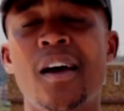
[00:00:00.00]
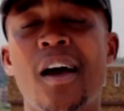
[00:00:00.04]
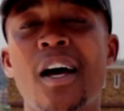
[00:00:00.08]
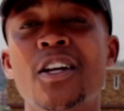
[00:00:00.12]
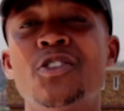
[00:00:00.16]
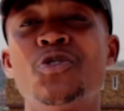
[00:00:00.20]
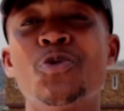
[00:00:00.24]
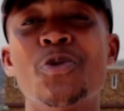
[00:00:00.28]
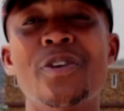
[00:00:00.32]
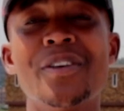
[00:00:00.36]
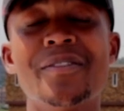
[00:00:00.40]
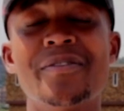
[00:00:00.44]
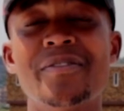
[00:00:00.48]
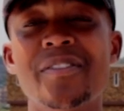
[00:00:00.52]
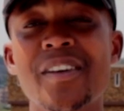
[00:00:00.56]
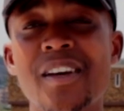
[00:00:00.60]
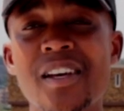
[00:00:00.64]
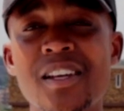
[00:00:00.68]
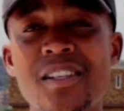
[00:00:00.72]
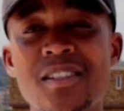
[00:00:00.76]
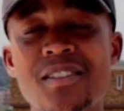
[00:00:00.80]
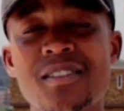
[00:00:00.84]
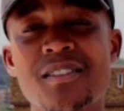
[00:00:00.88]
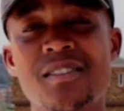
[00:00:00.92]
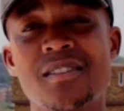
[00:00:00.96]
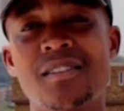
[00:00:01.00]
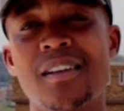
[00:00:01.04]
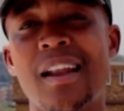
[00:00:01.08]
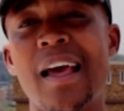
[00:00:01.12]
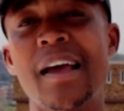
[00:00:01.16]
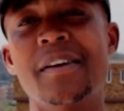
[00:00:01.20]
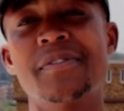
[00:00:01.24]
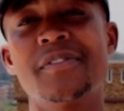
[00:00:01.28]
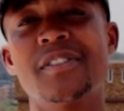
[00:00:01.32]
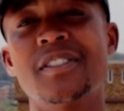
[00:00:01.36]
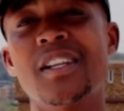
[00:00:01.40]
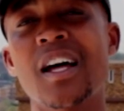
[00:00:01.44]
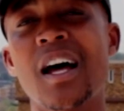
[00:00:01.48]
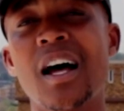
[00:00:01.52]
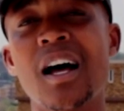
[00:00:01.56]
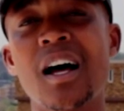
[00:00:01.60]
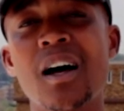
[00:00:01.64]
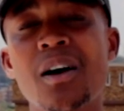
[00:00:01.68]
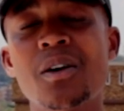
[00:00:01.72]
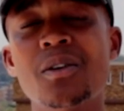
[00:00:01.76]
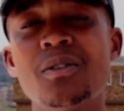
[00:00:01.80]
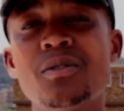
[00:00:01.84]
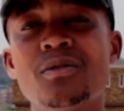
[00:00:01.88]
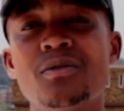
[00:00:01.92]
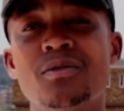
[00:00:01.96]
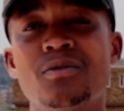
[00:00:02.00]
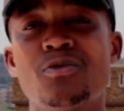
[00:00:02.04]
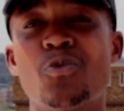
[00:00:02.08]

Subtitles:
I do events, lifestyle,